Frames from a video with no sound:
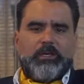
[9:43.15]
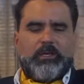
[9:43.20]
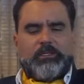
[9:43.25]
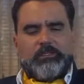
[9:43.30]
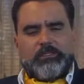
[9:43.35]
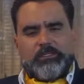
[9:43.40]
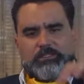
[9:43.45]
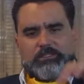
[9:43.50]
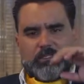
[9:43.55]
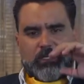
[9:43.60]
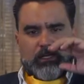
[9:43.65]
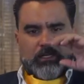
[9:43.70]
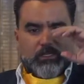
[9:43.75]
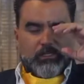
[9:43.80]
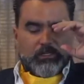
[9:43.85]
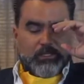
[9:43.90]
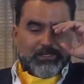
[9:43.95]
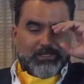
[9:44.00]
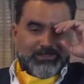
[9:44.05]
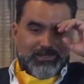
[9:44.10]

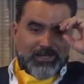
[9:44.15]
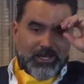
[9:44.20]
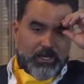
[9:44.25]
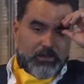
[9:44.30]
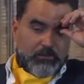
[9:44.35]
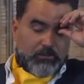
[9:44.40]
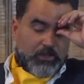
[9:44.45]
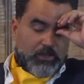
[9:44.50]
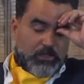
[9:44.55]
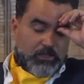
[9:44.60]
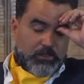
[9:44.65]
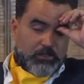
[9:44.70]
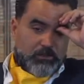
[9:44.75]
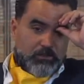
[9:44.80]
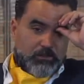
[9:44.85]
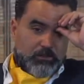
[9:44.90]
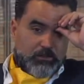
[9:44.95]
understand the timing,